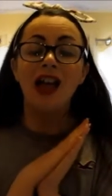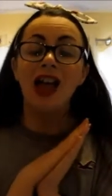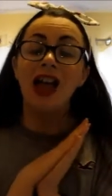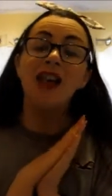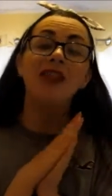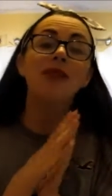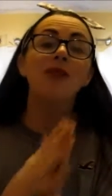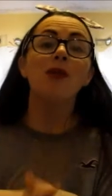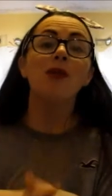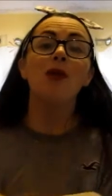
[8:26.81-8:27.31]

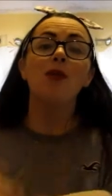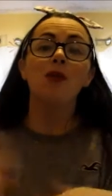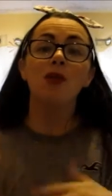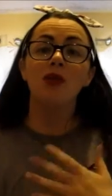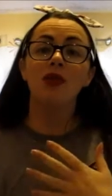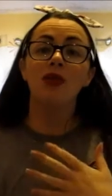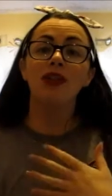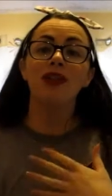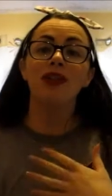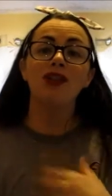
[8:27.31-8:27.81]
And
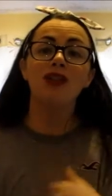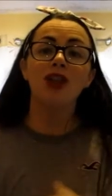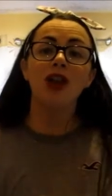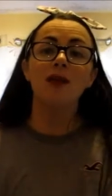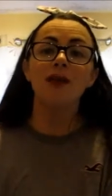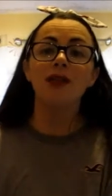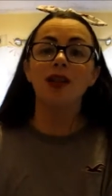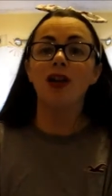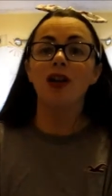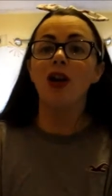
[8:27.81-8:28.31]
one of the
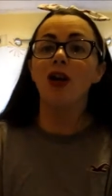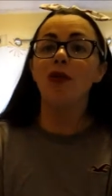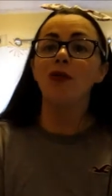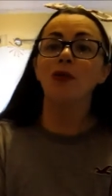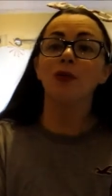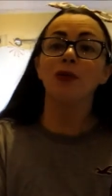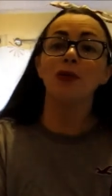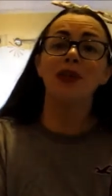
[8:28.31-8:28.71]
jobs I got offered